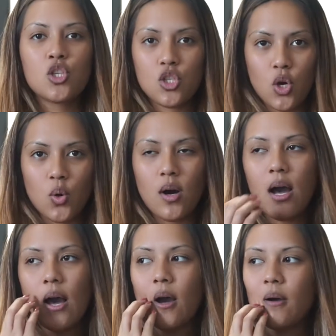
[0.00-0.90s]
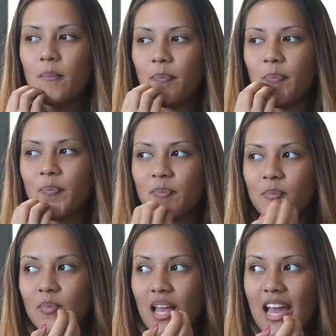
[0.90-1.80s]
So, um,
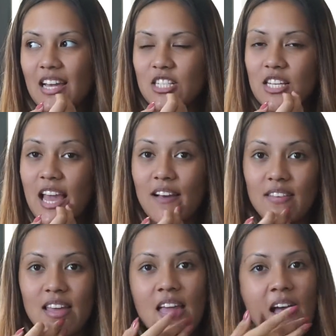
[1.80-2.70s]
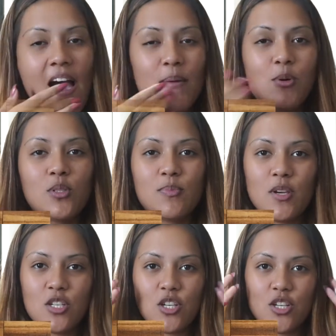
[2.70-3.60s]
I actually have it. I'll post
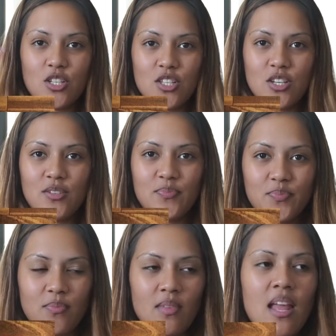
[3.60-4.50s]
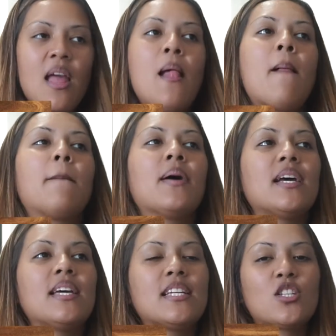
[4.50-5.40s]
pictures, but
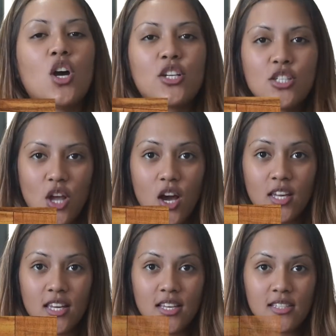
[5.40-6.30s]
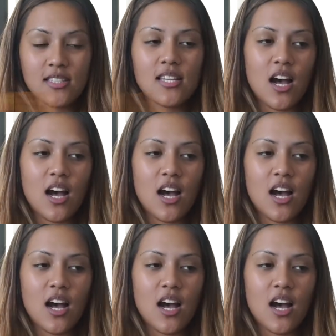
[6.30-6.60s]
it's our stockings.